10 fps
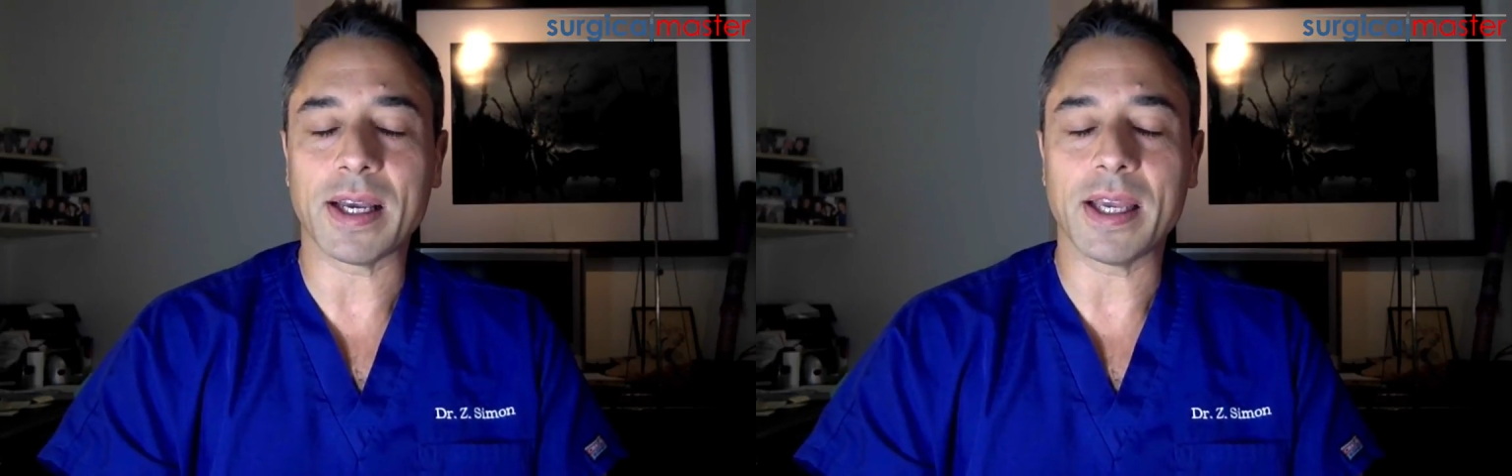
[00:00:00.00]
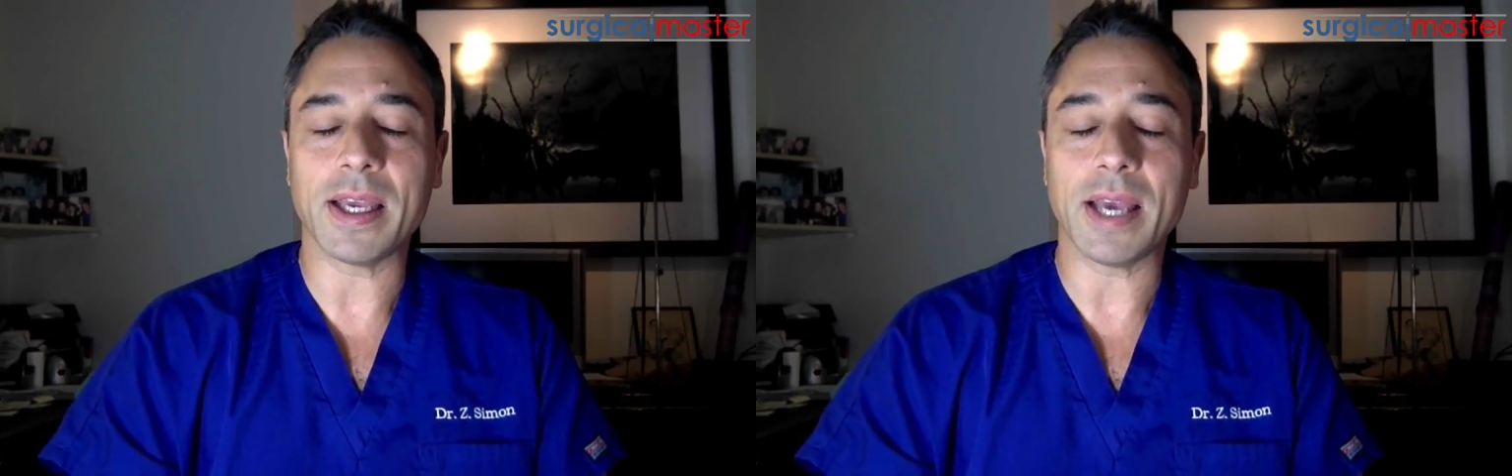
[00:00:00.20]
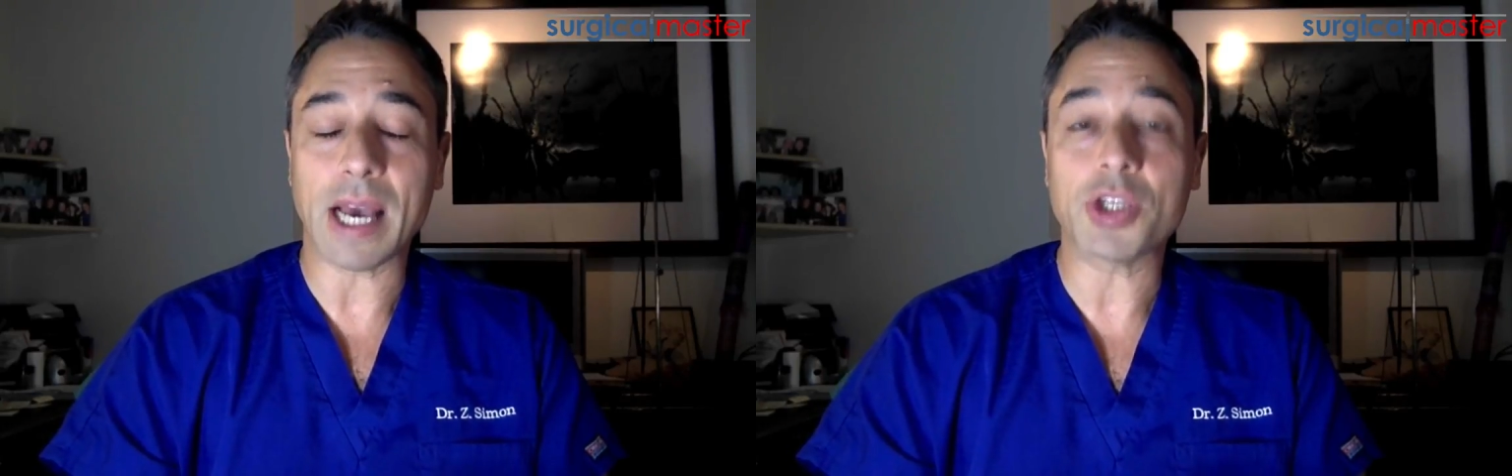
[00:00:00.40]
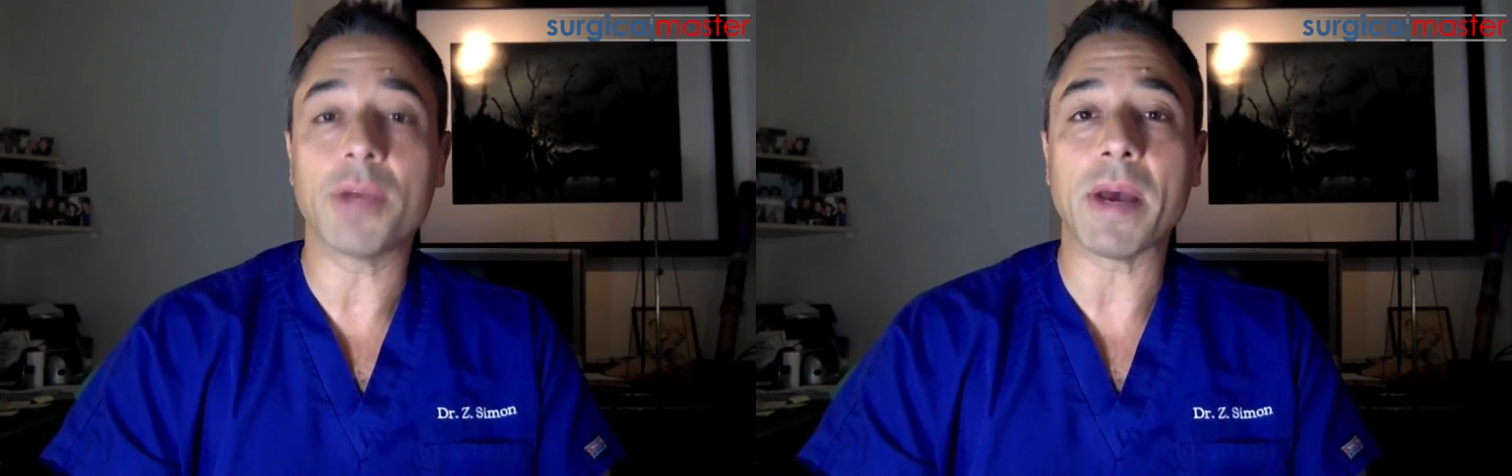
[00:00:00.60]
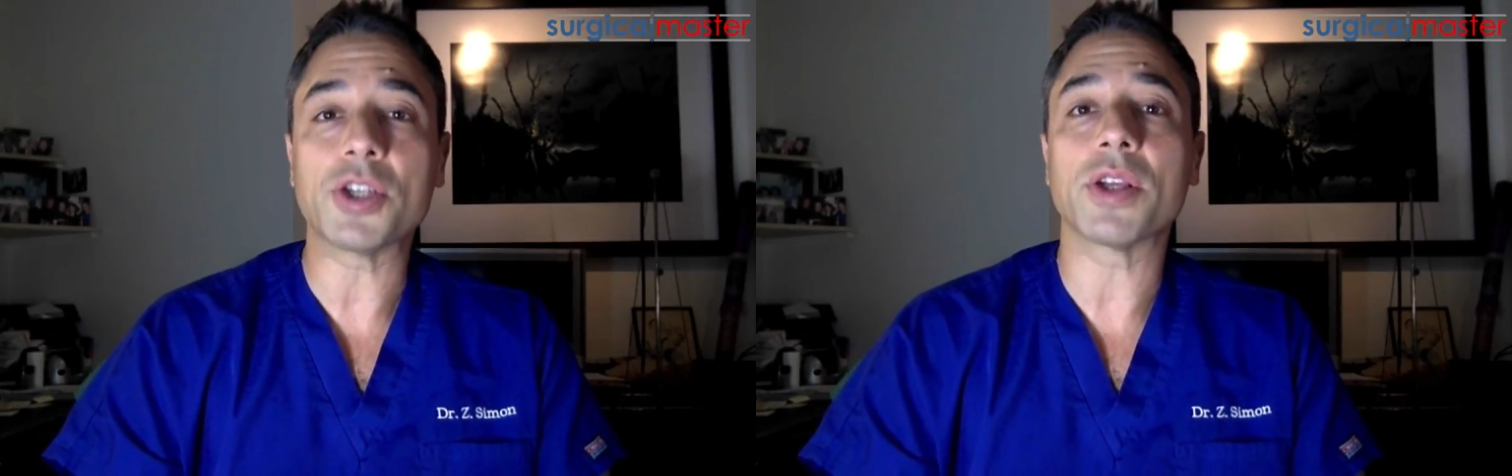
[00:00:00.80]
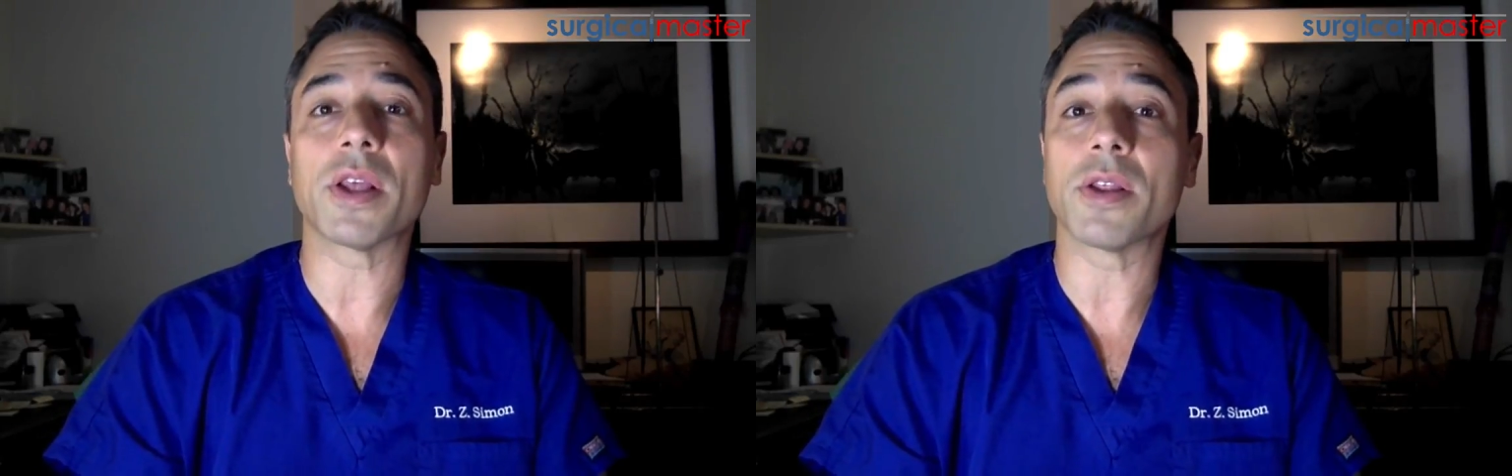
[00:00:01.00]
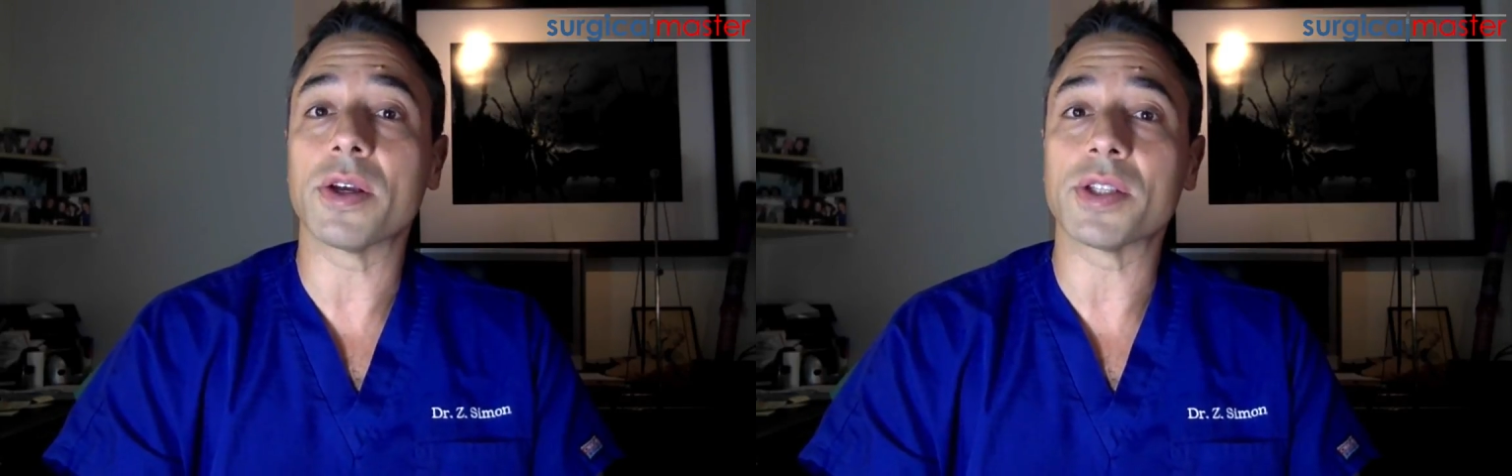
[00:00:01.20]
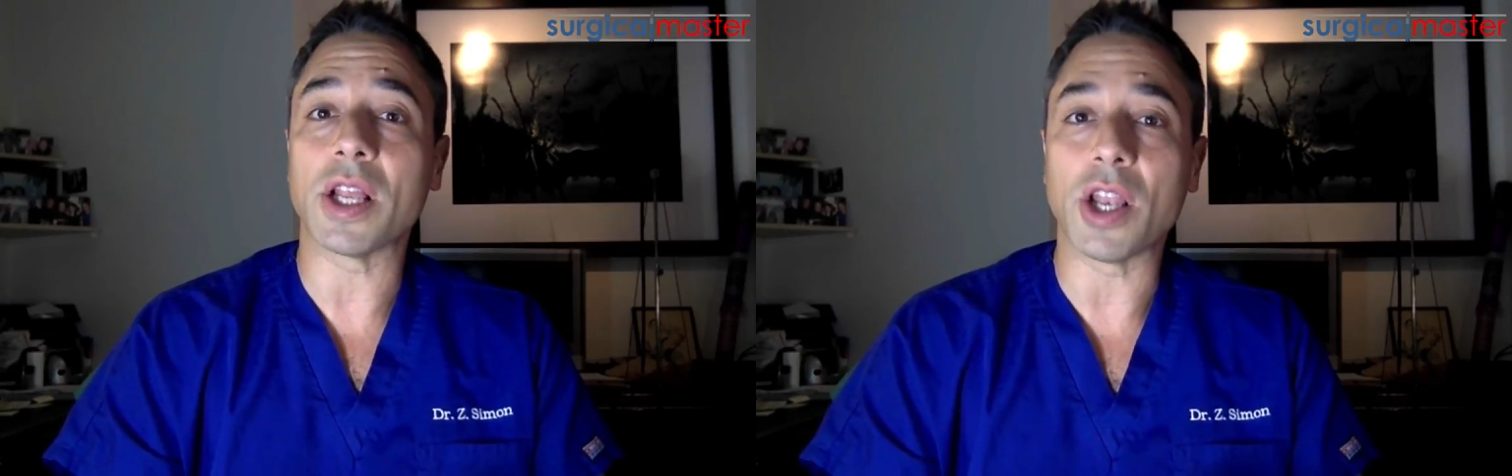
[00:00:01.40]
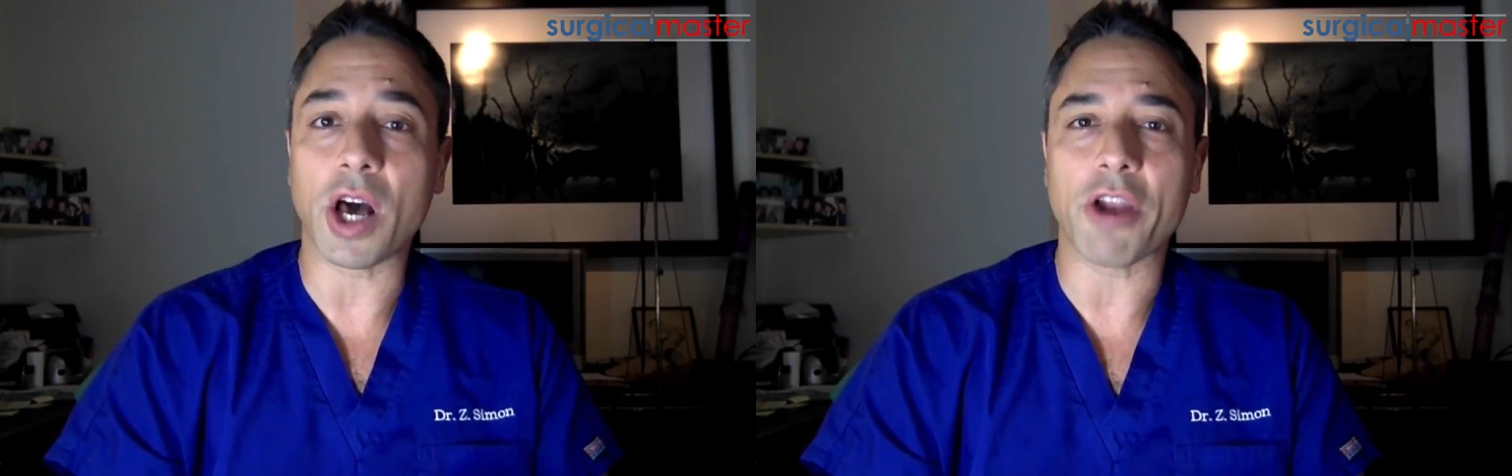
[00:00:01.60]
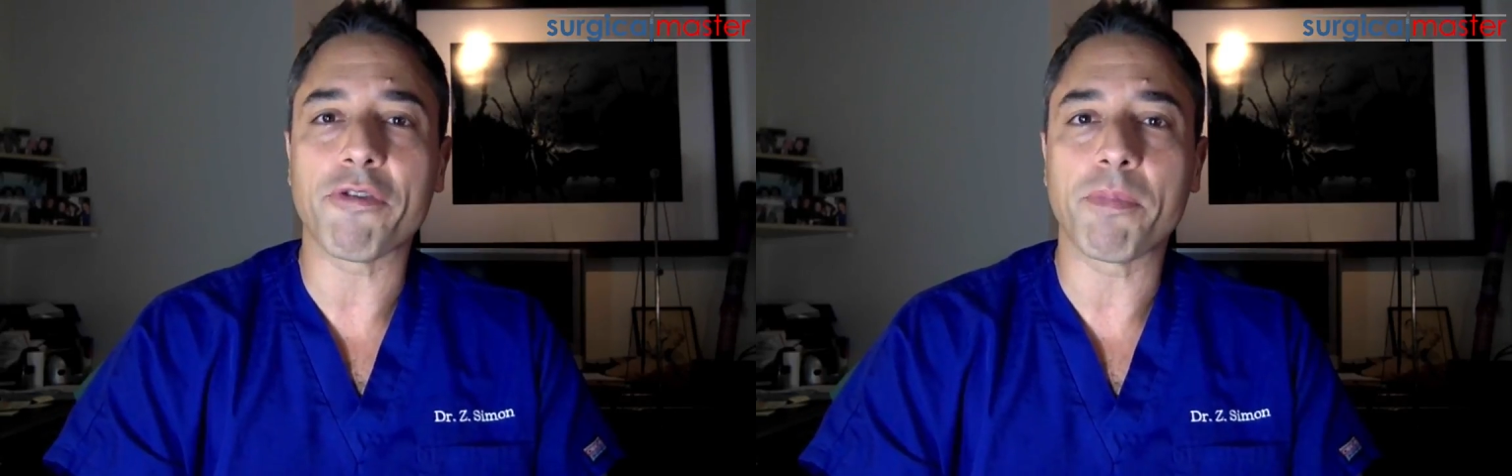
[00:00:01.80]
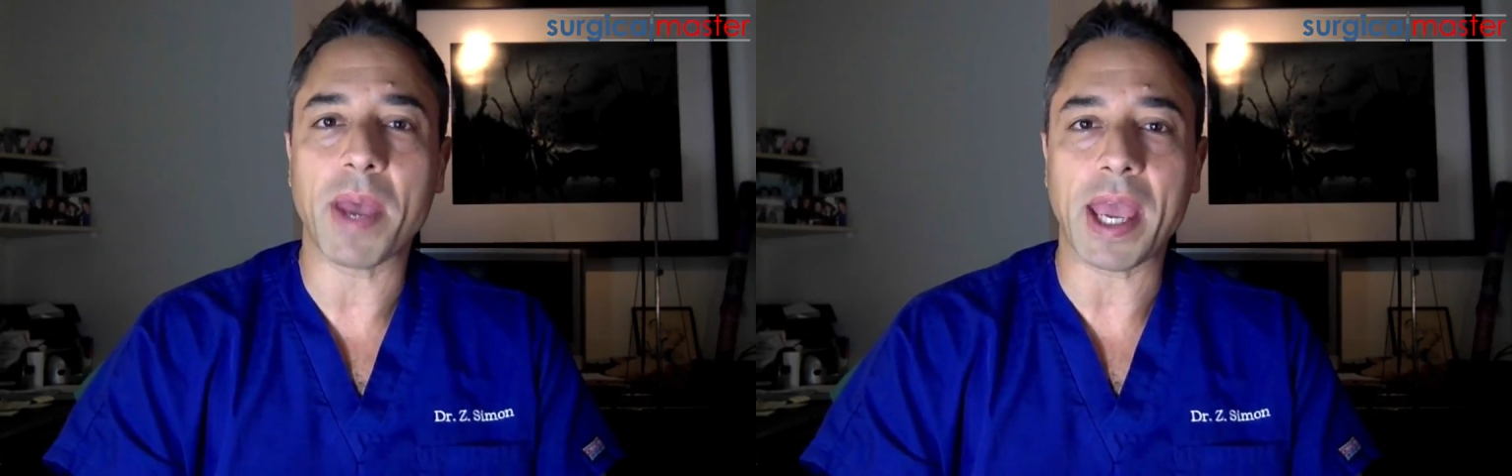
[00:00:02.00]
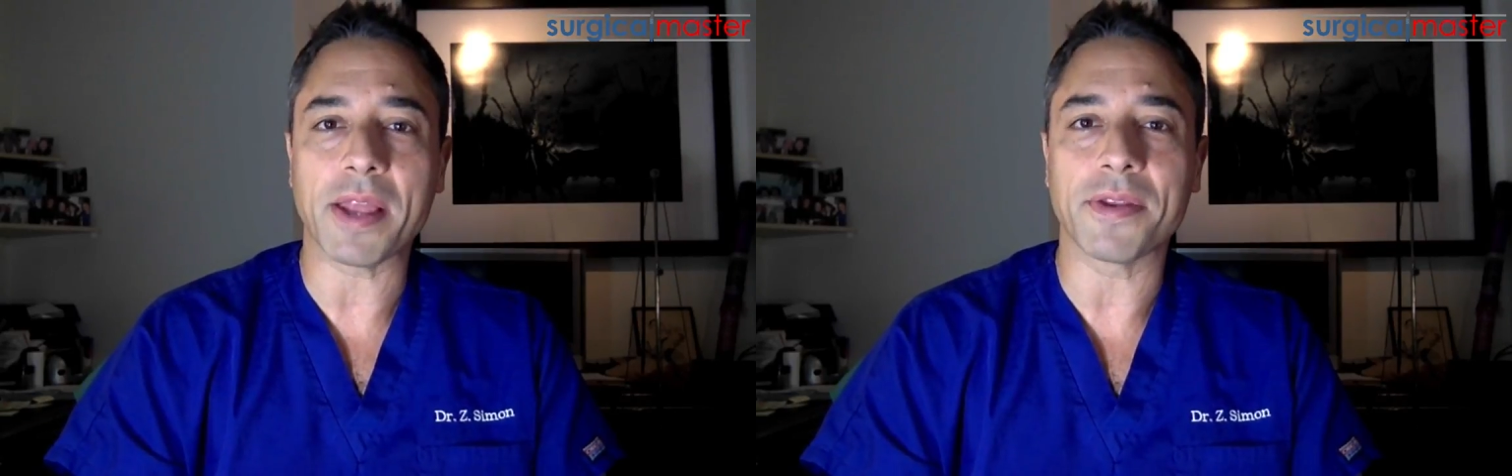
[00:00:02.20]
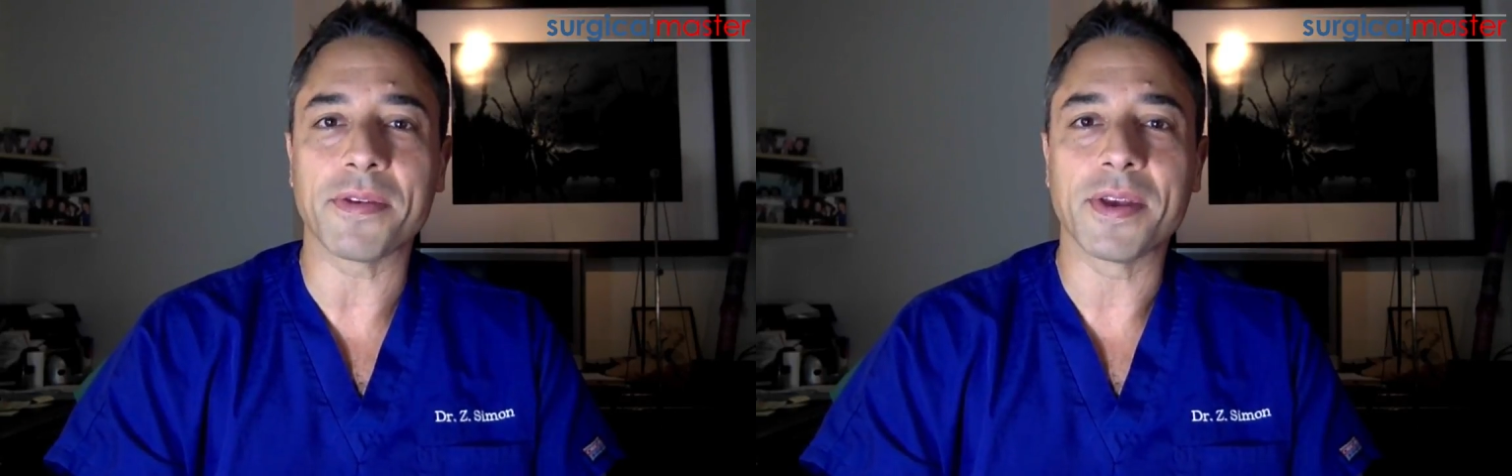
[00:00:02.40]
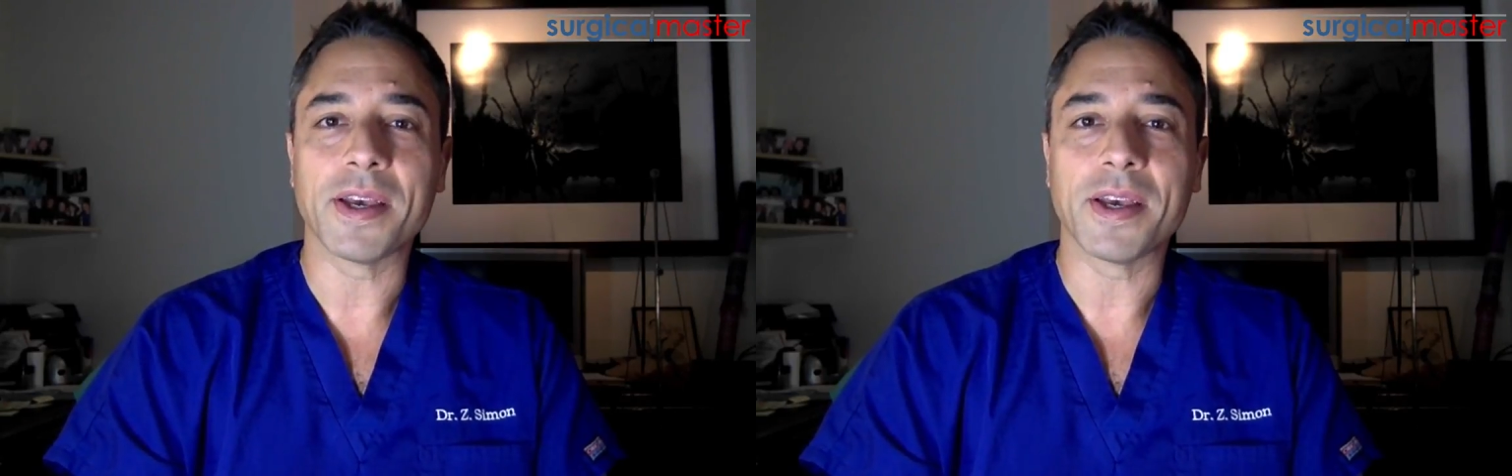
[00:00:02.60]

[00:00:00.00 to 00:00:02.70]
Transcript: he actually mentioned that there's a lot of pain.